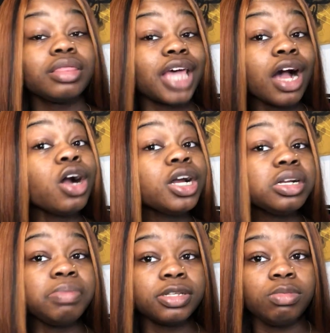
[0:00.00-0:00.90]
That already
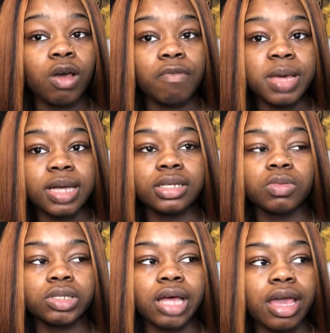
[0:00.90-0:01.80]
pissed me off because it
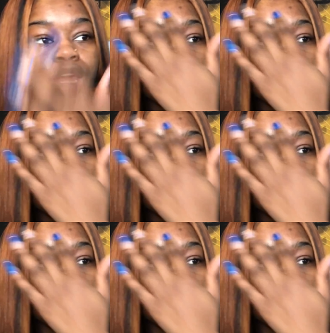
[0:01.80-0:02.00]
was like,